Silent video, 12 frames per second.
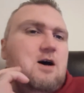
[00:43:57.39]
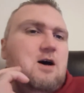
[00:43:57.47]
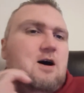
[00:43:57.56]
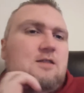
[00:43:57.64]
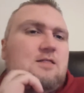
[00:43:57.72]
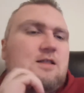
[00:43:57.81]

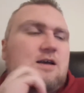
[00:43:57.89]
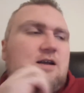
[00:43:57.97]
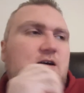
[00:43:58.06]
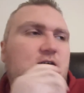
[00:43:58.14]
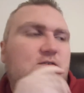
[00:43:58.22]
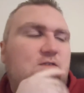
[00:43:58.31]
Oddly
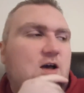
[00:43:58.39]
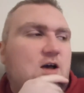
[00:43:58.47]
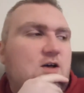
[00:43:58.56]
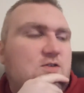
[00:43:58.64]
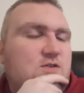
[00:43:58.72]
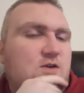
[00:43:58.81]
enough,
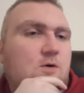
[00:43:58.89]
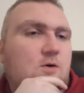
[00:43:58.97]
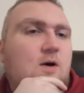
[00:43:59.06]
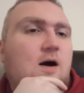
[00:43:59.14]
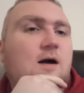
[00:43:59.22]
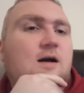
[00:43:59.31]

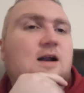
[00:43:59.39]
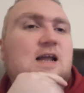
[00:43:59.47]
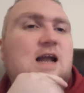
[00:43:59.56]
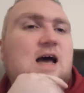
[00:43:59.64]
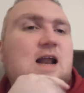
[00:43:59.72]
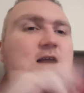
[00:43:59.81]
so I'm gonna get out of